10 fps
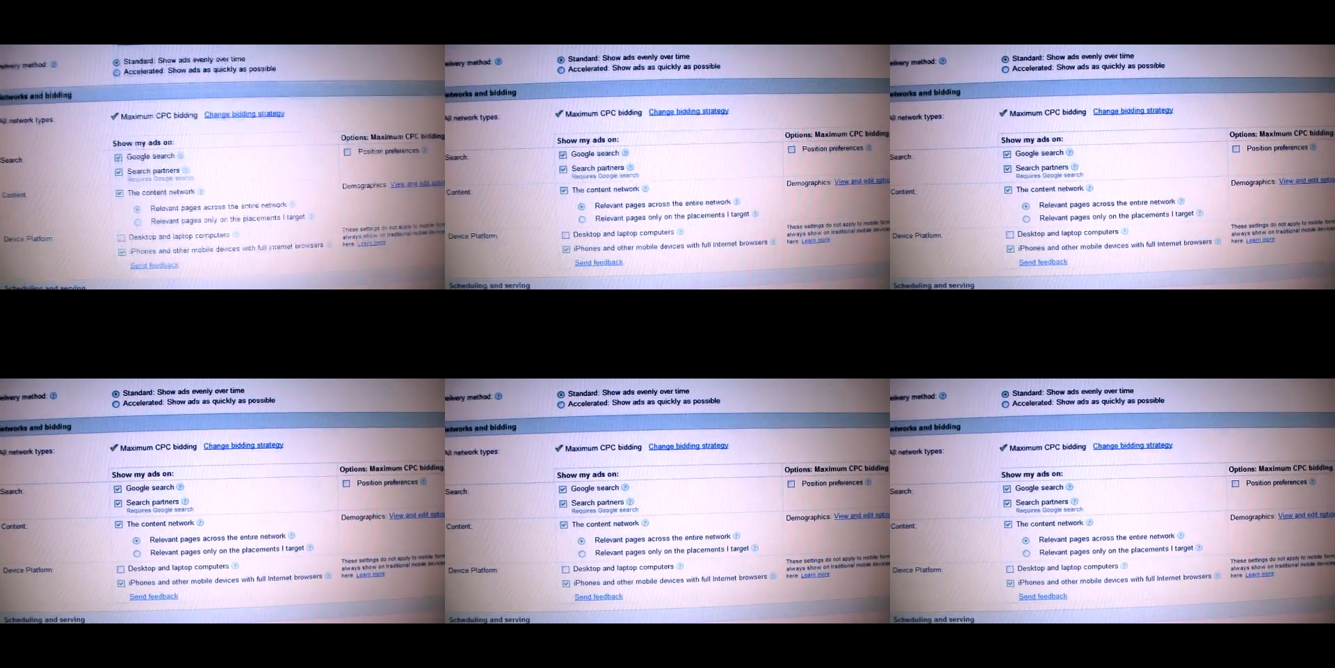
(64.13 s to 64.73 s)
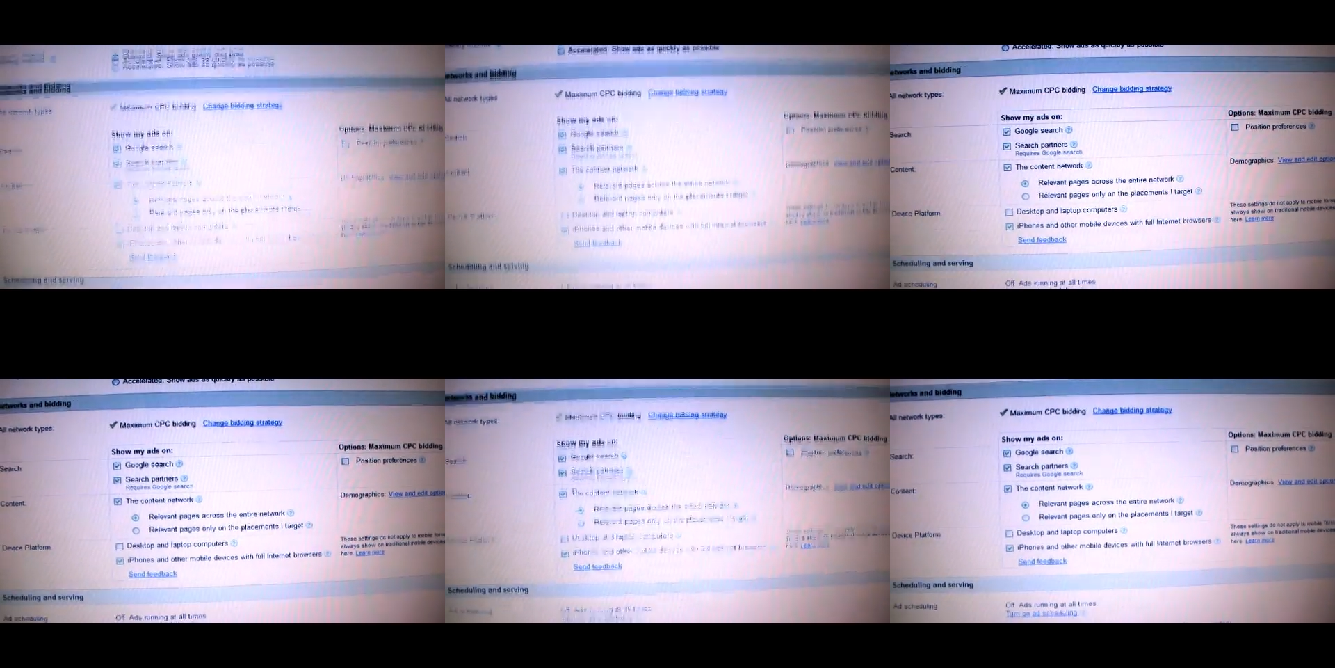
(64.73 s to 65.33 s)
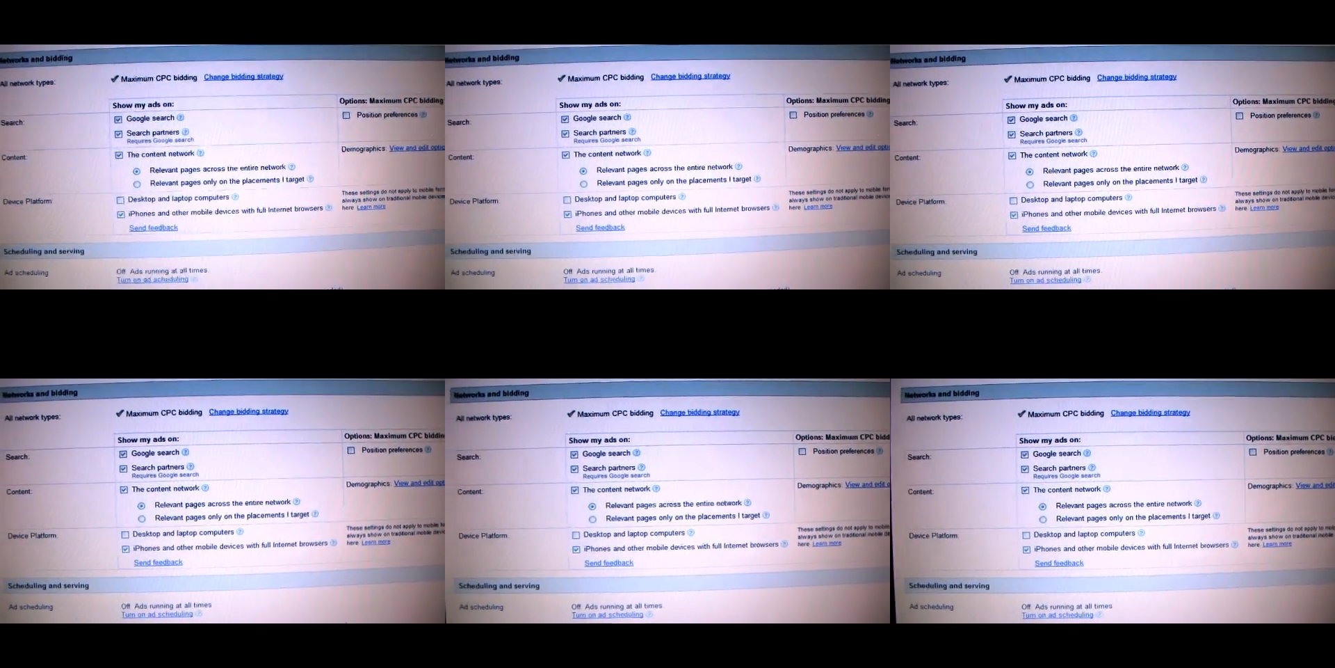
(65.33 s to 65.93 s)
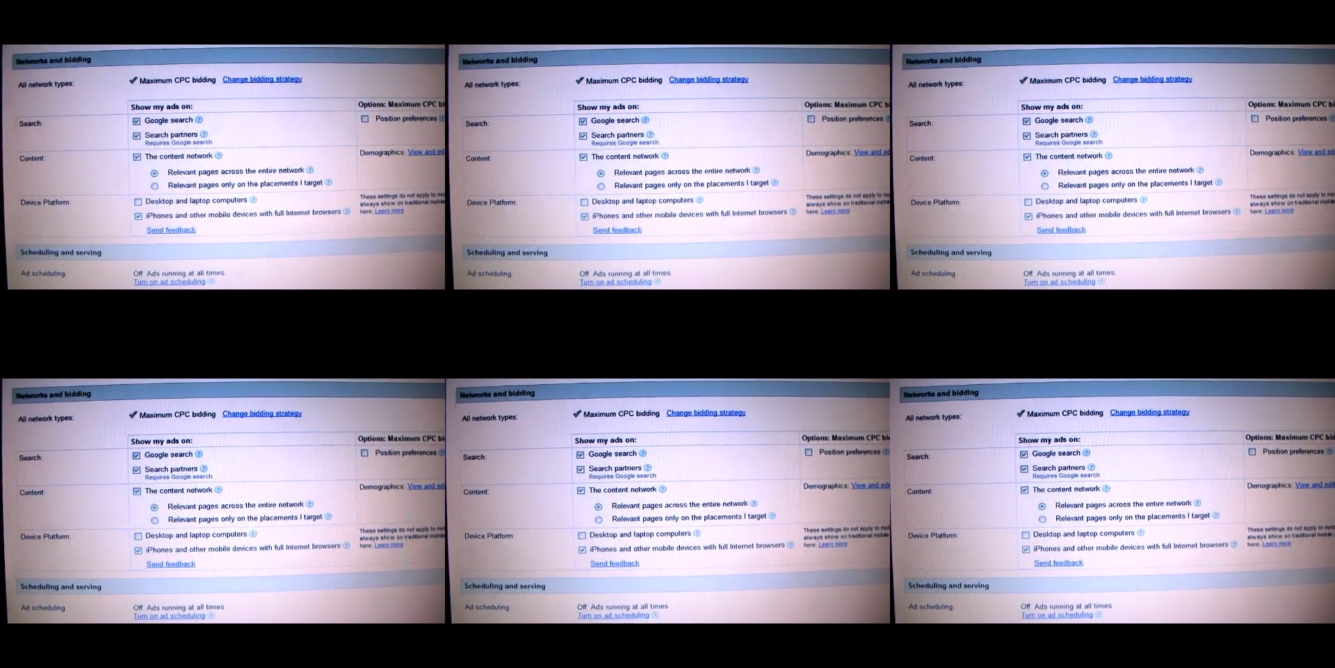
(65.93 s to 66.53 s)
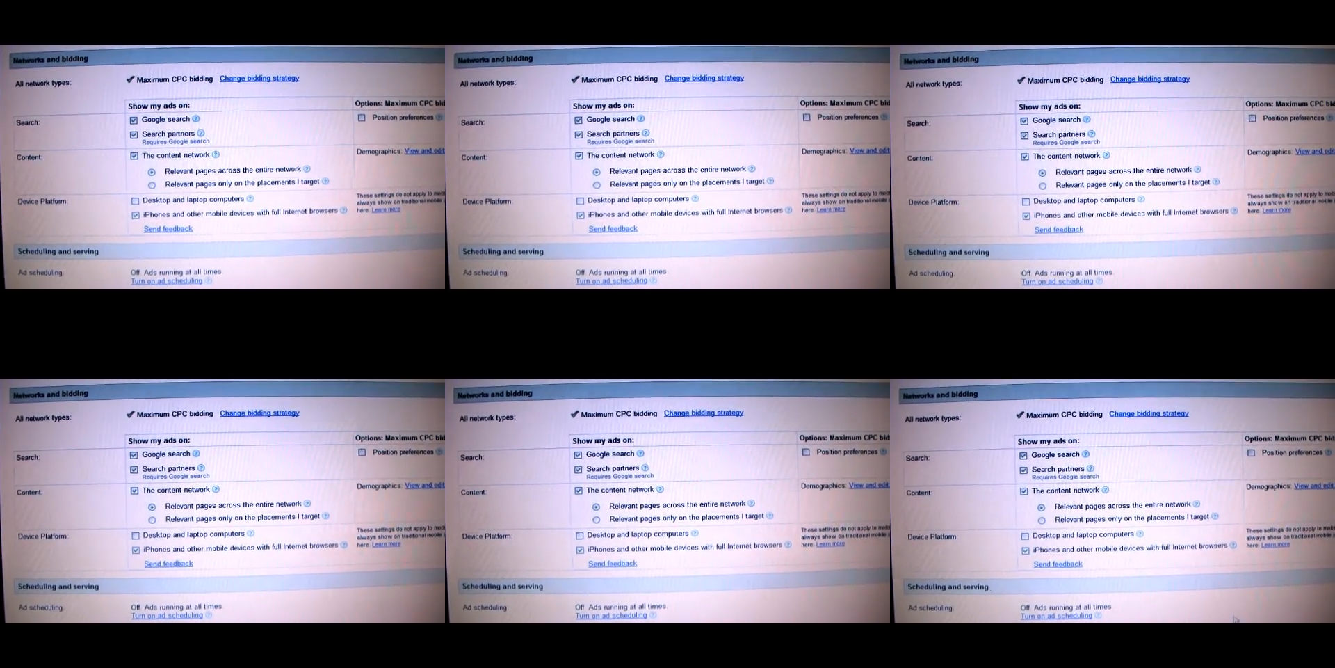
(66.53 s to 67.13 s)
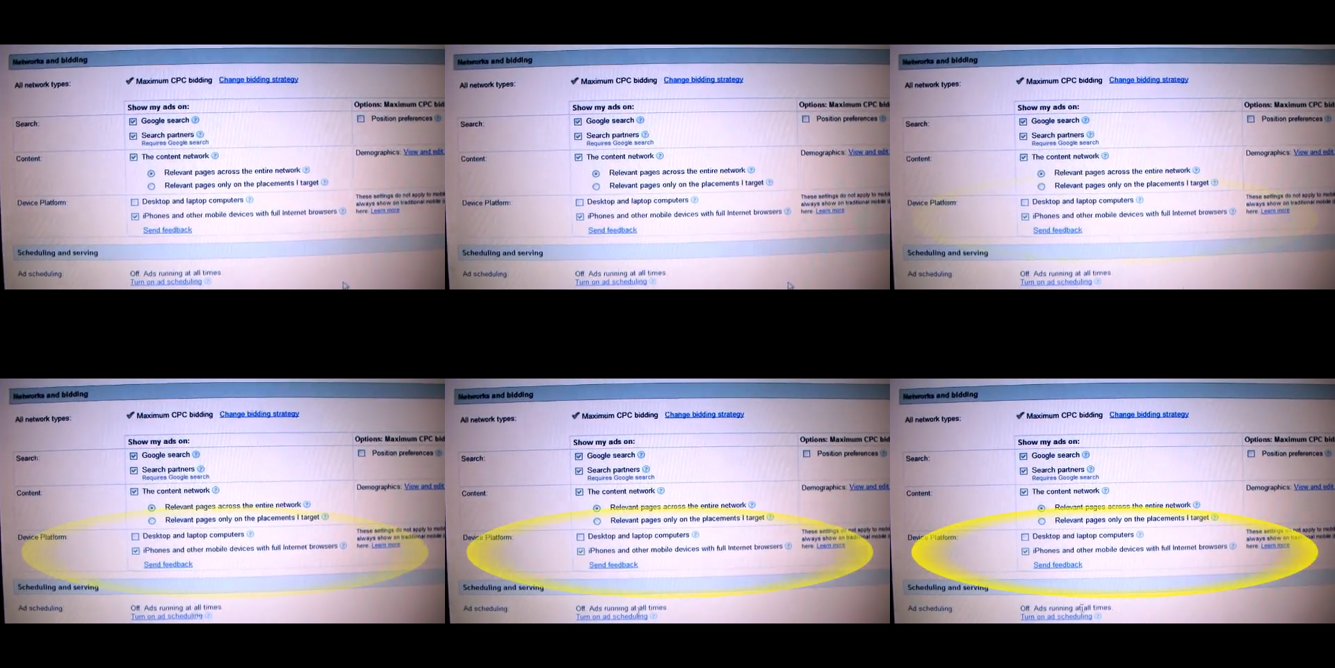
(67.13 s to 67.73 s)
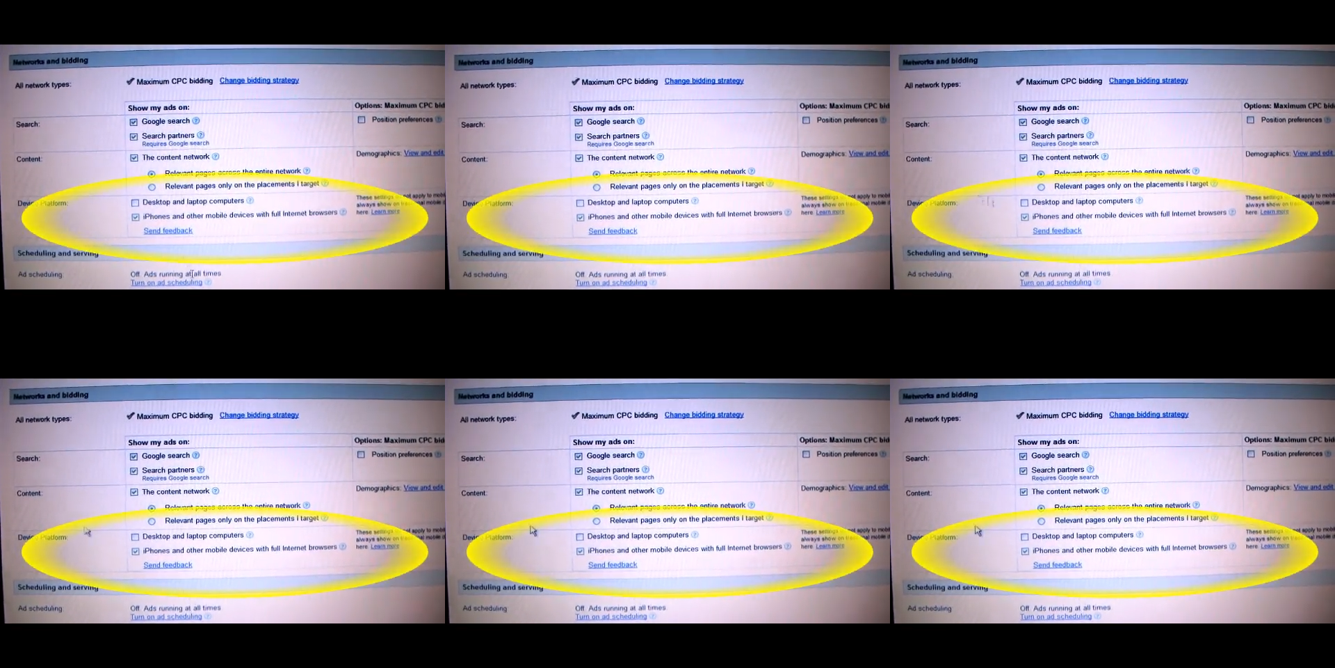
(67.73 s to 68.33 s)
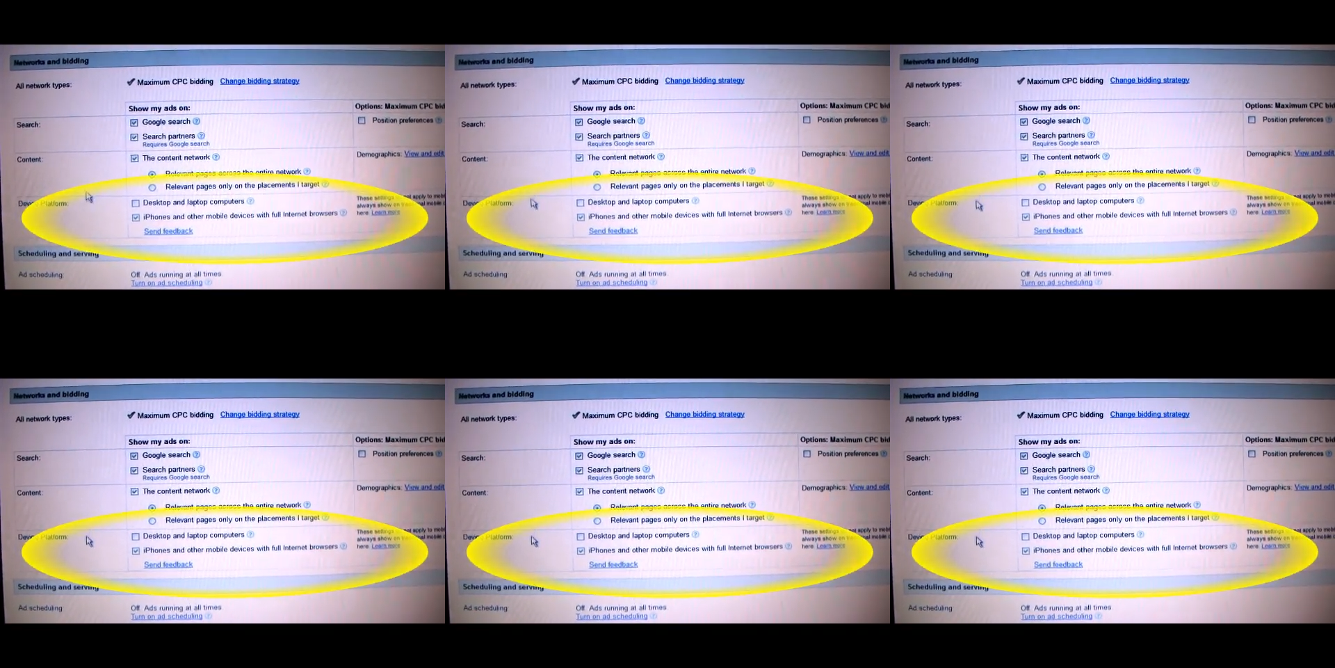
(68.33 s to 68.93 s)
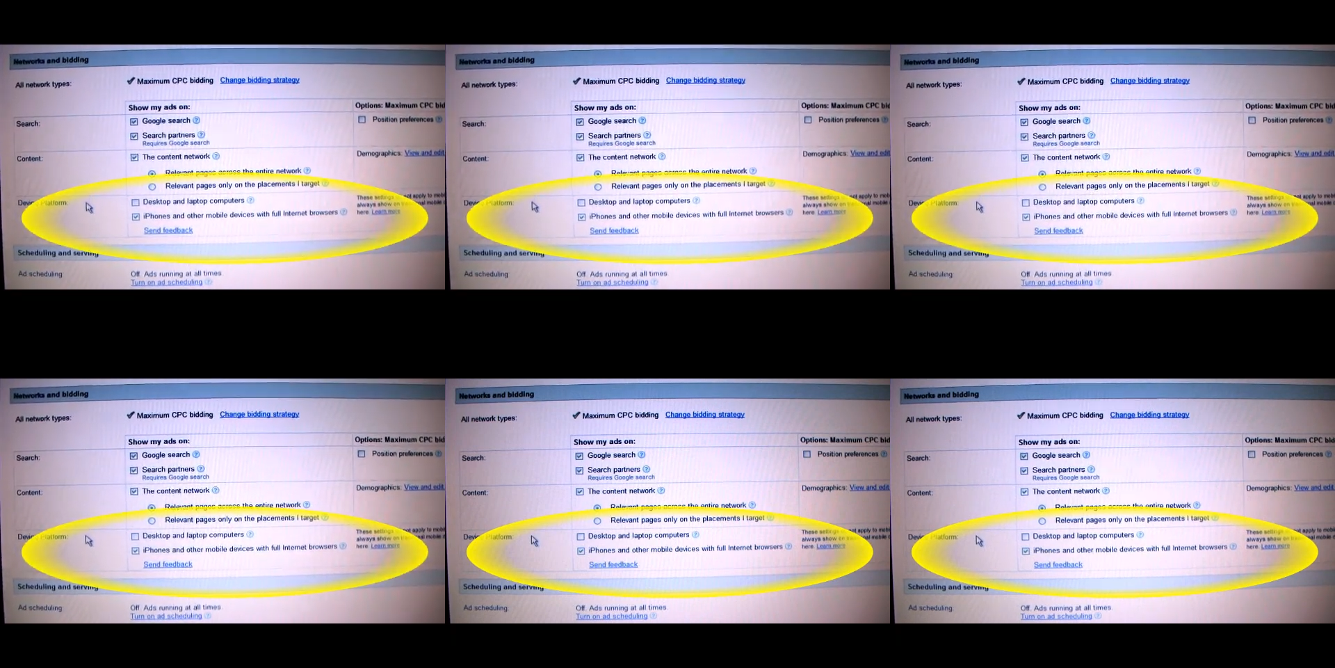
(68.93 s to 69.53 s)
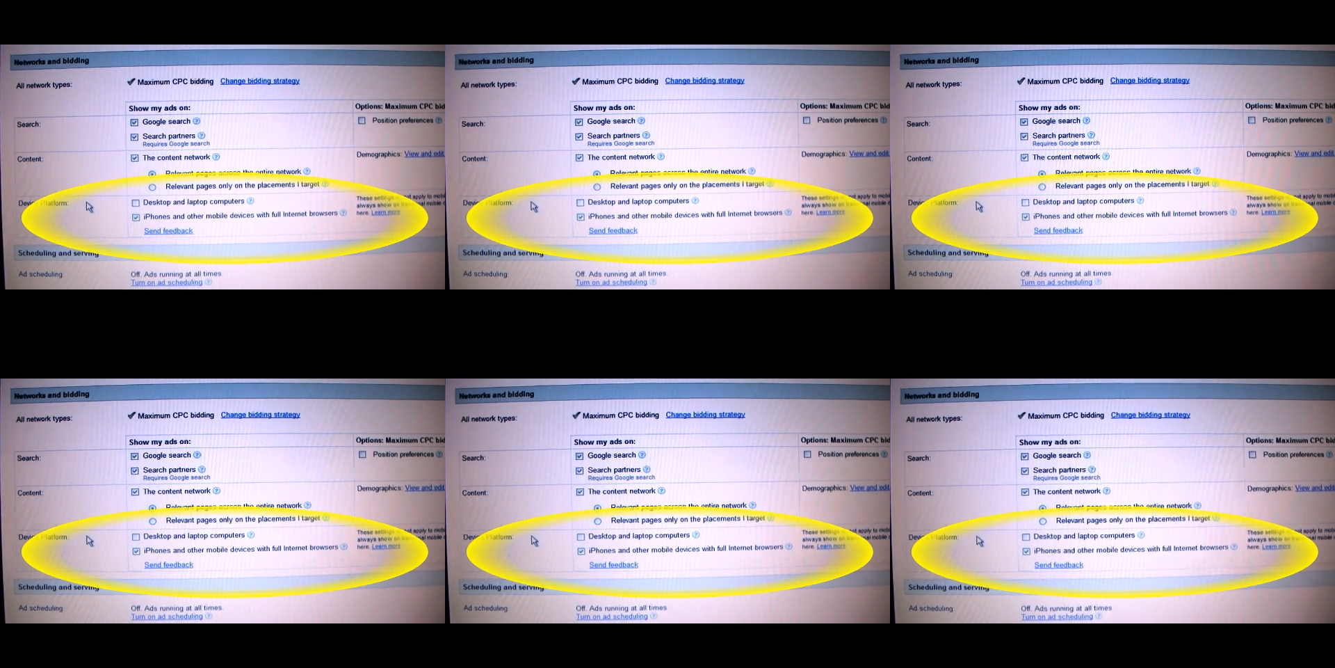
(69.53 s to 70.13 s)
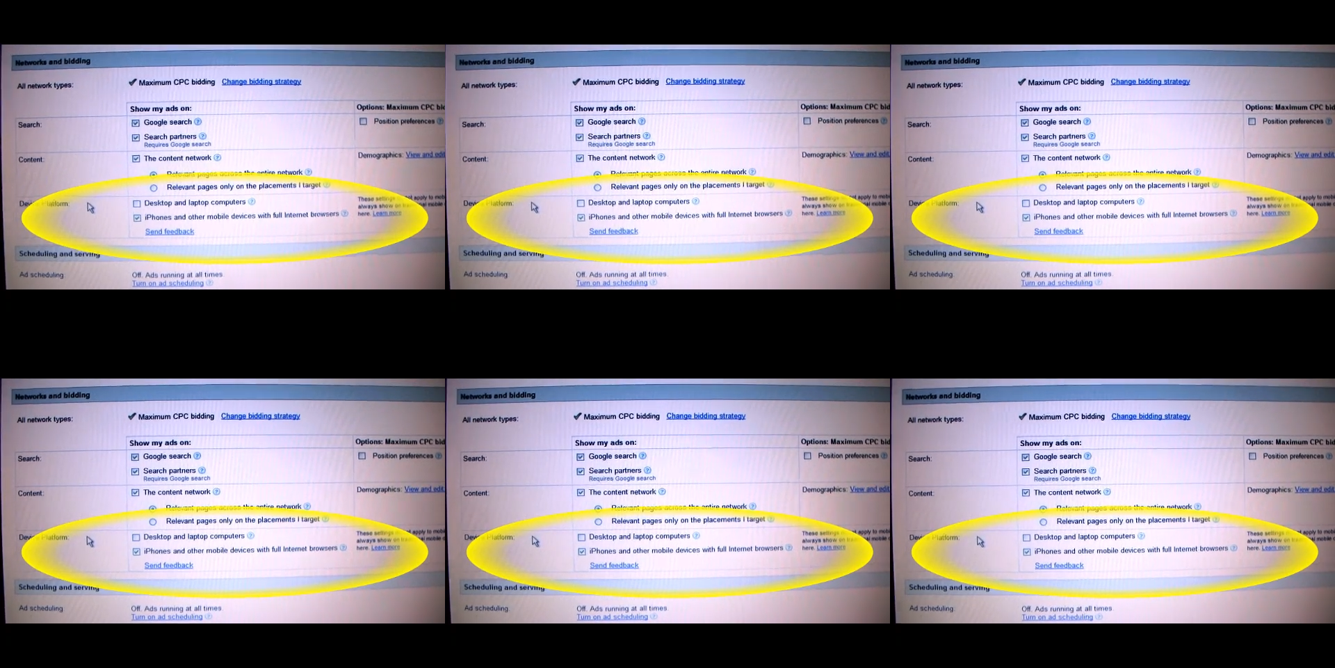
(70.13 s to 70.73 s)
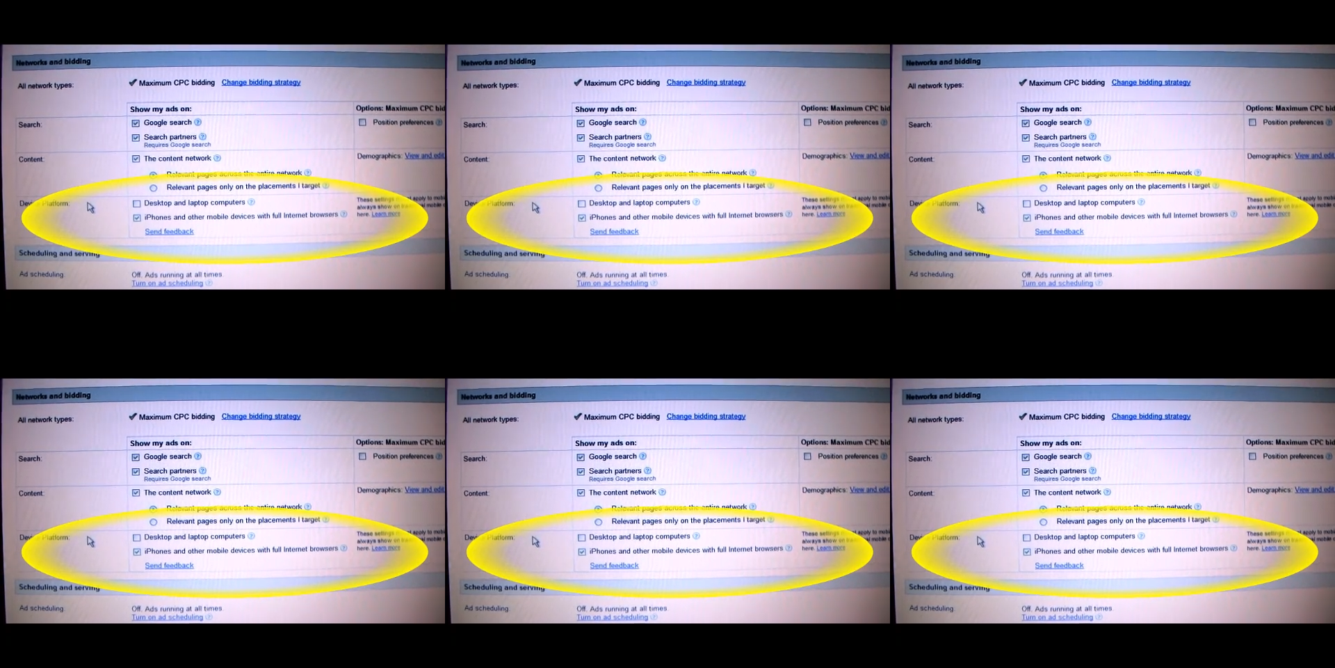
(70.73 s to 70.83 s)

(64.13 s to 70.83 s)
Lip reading: No face is visible, so there are no lips to read.